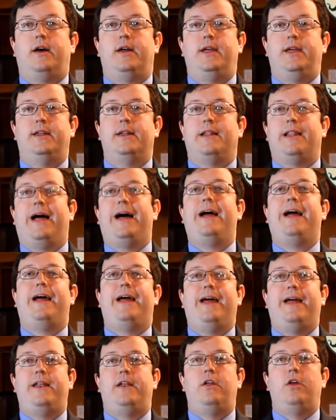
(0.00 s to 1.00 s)
in
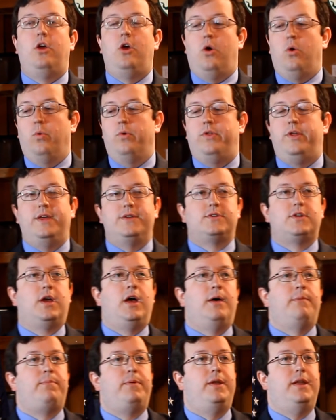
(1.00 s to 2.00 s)
line with his
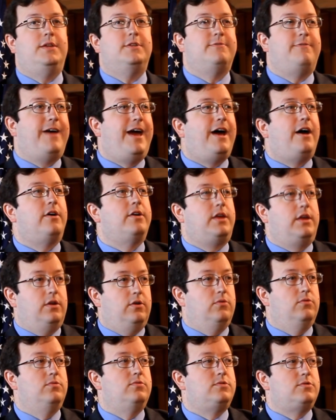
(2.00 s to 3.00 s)
company's
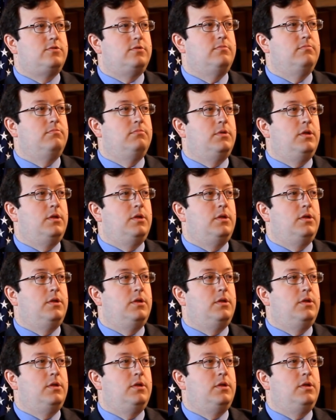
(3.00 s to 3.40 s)
values,